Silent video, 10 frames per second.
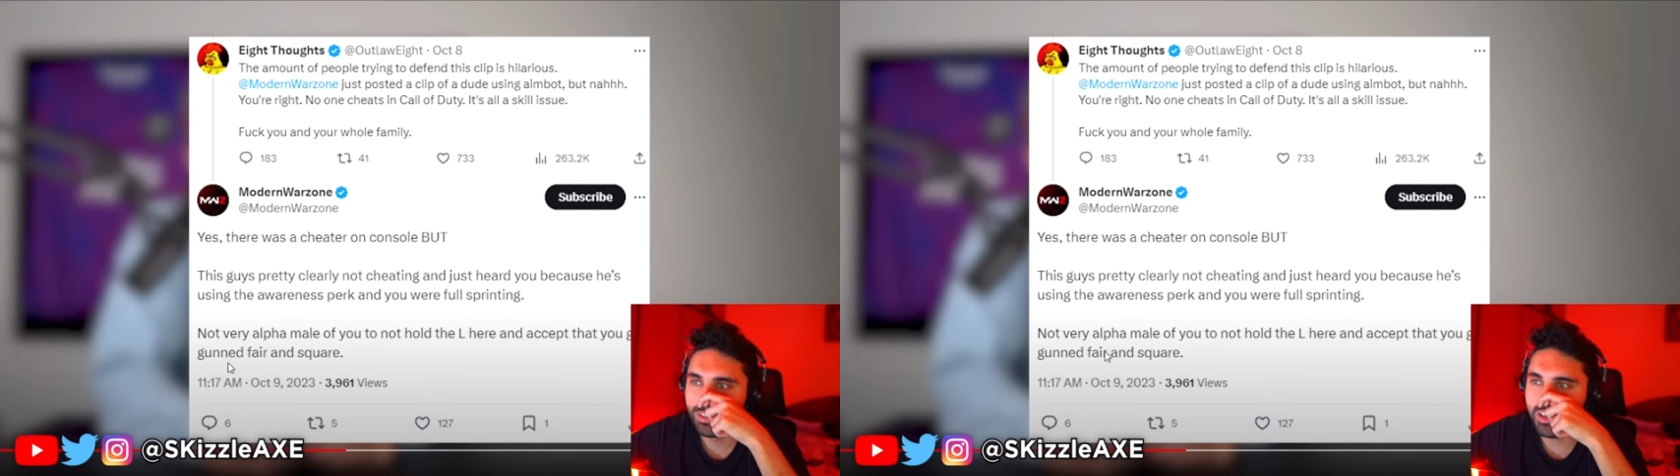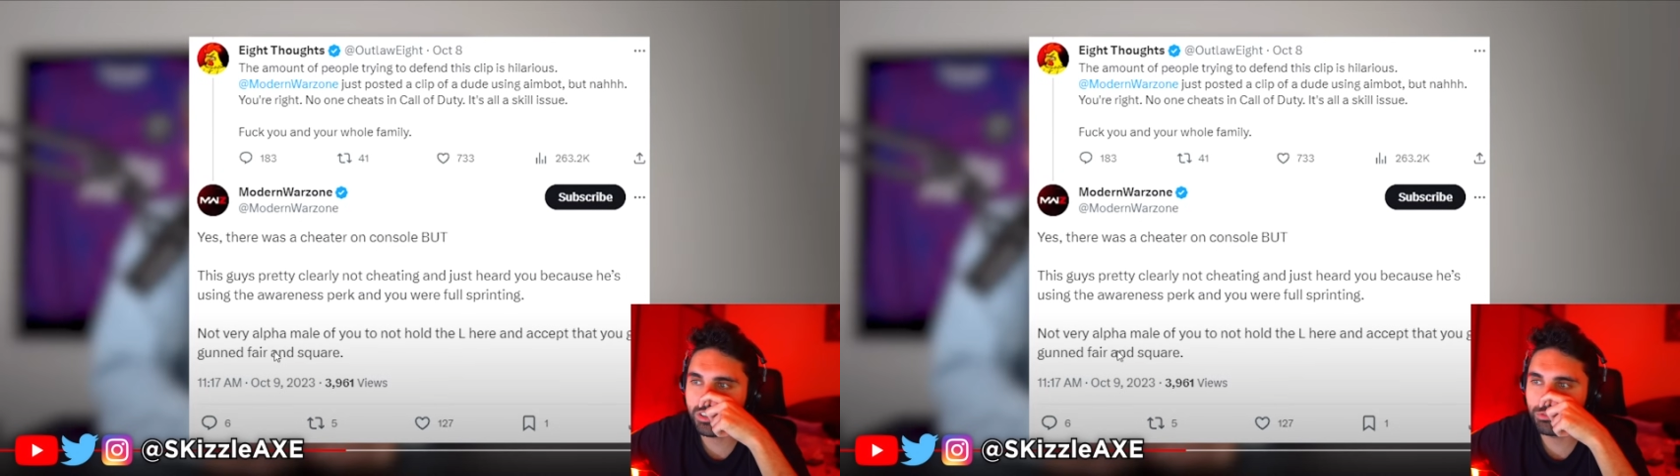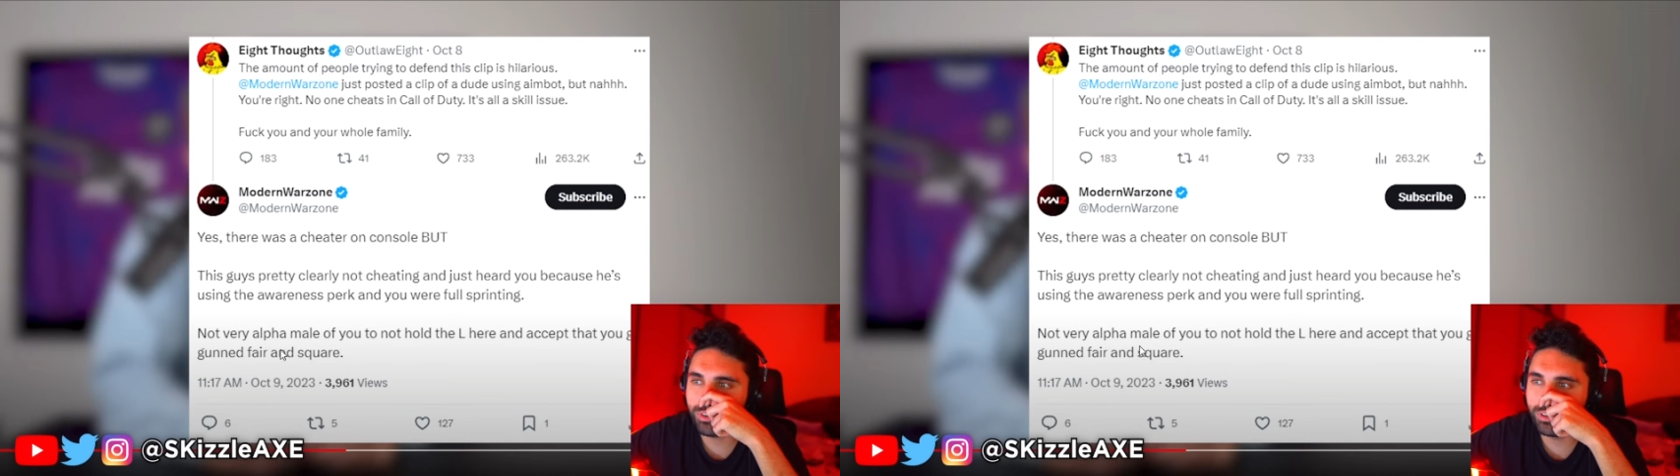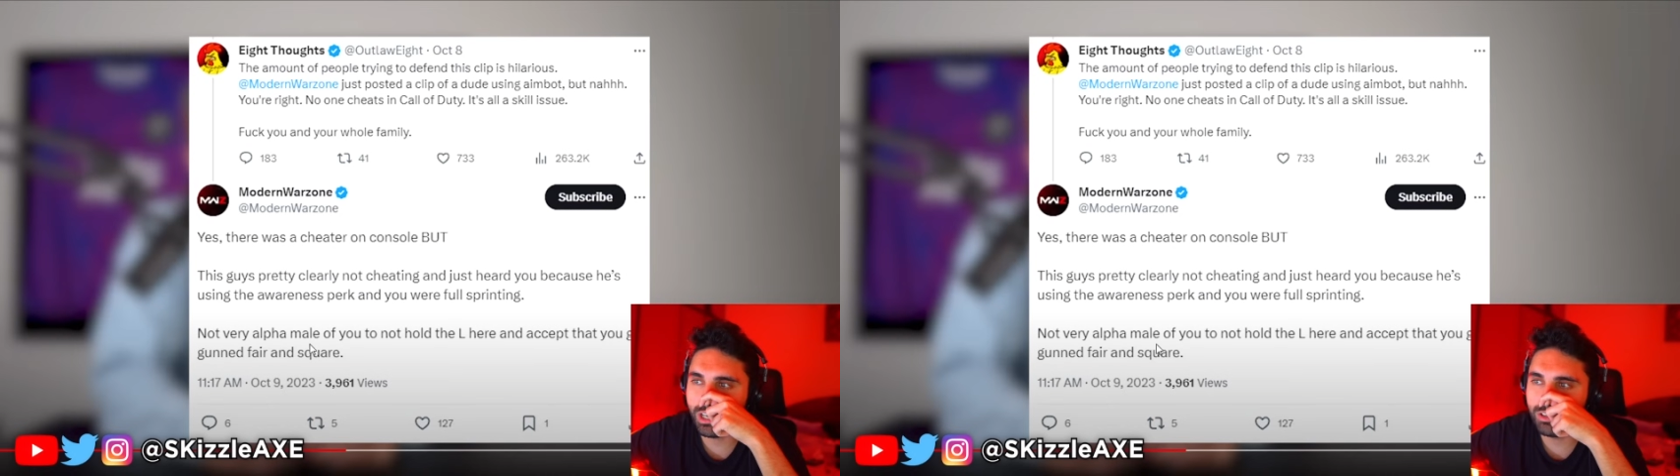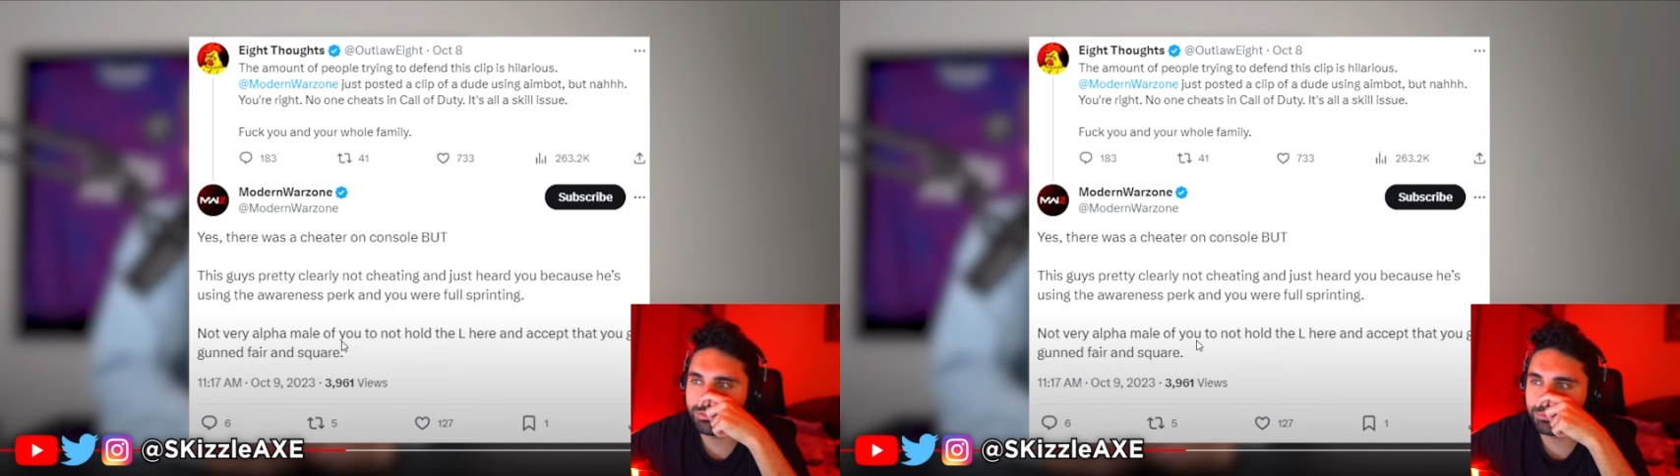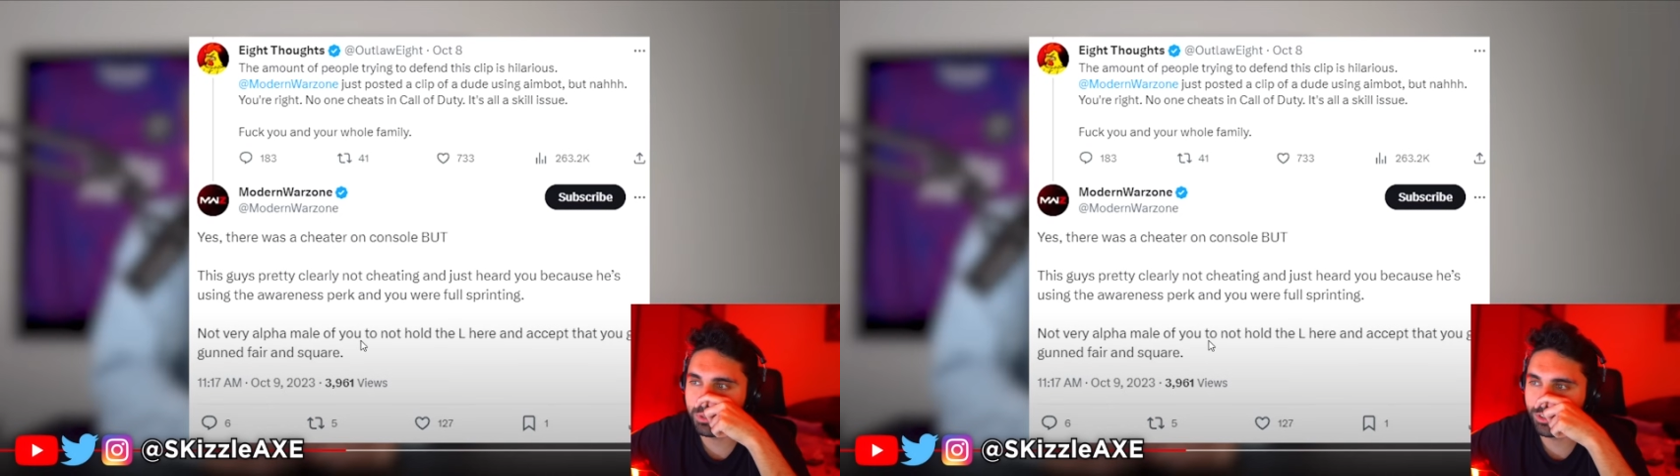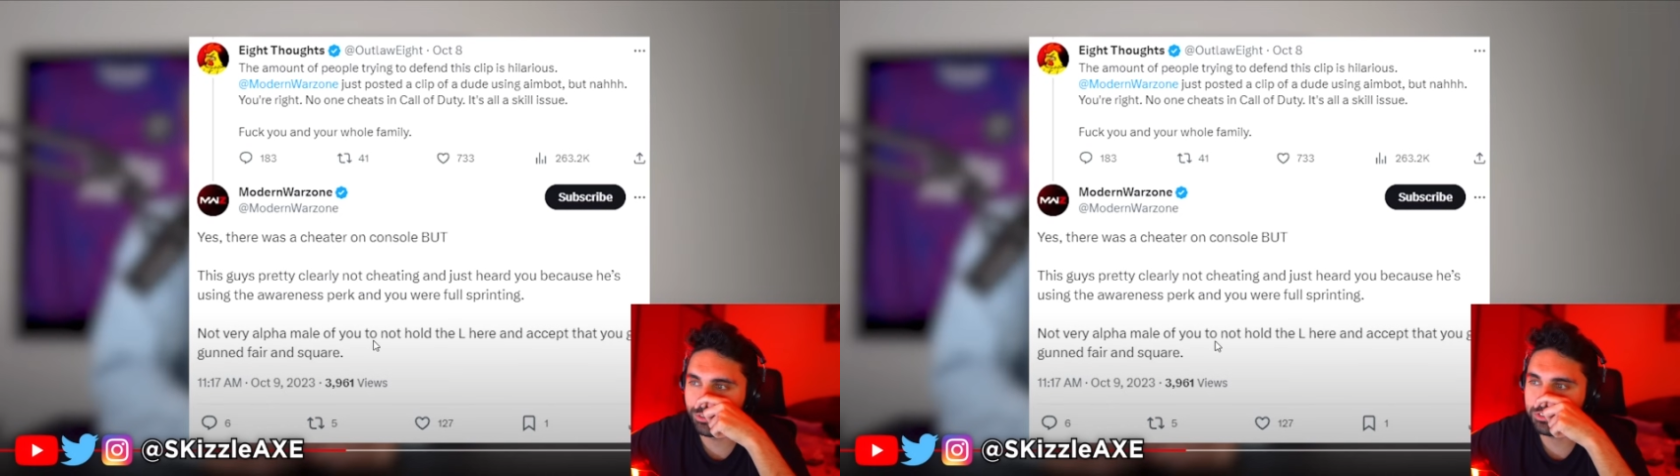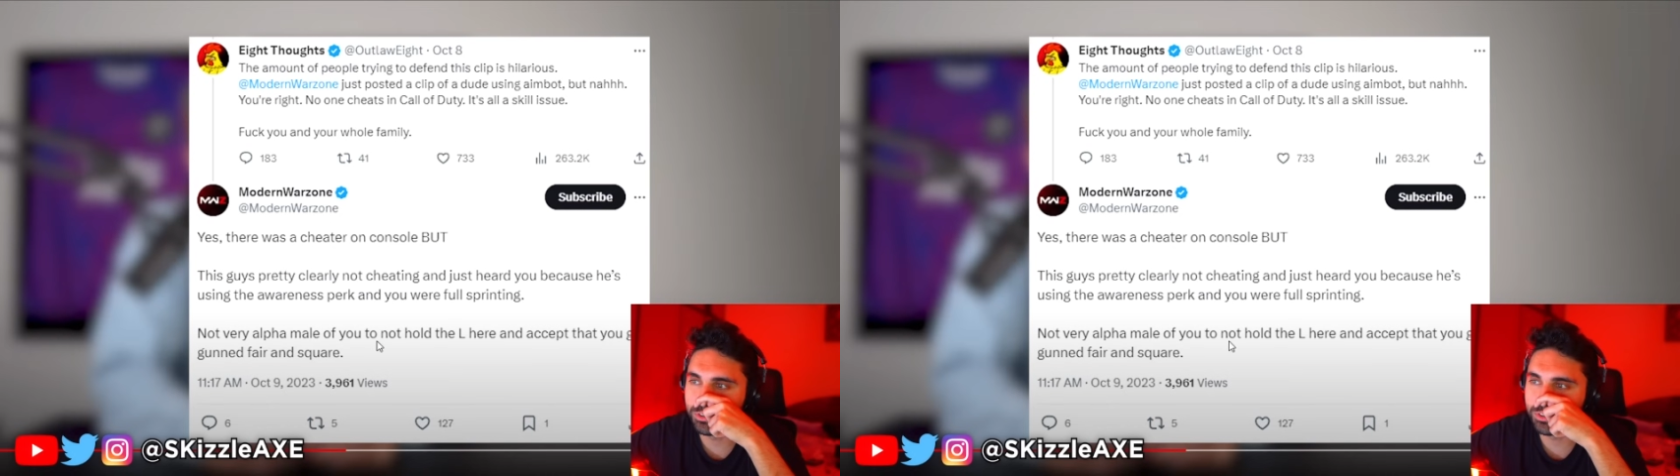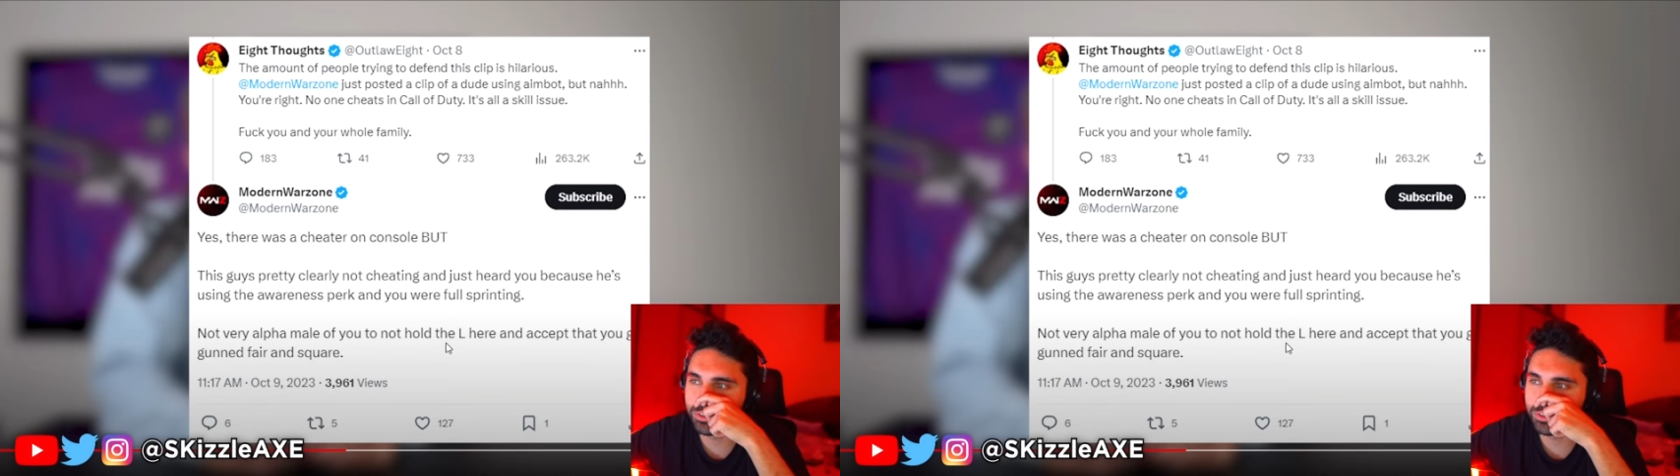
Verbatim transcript: Not very alpha male of you